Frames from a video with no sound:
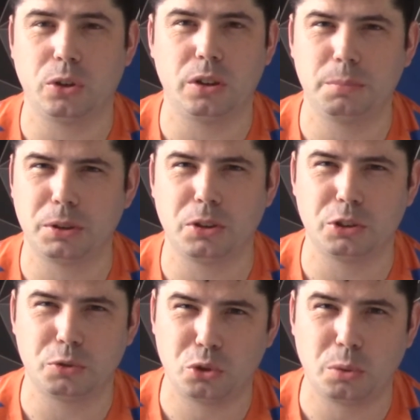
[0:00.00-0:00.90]
on because
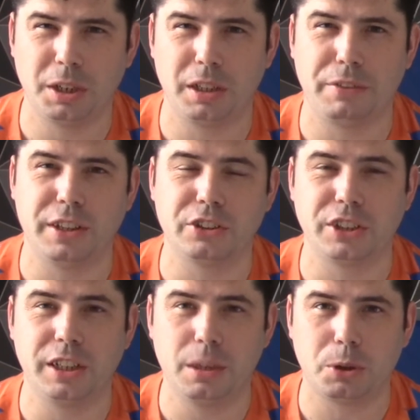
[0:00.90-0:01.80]
there's so many defenders
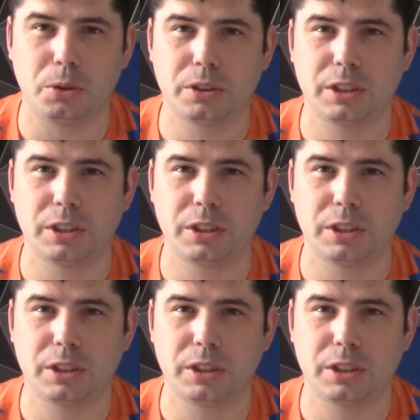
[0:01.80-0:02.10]
in the box,